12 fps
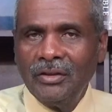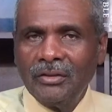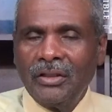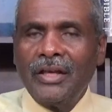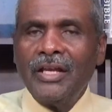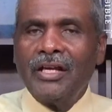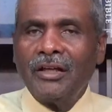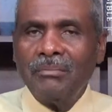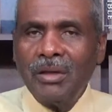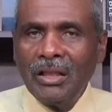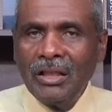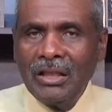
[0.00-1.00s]
that he could
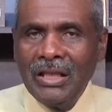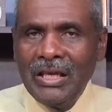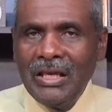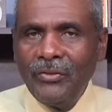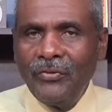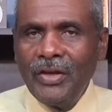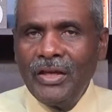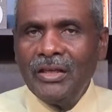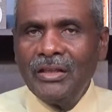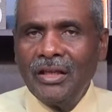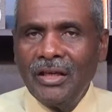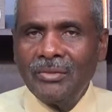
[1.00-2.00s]
believe
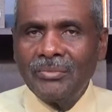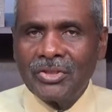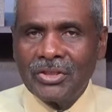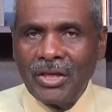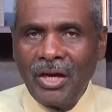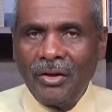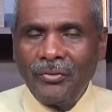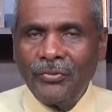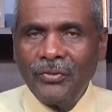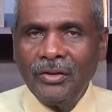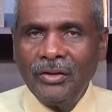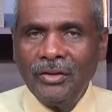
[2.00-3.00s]
in himself,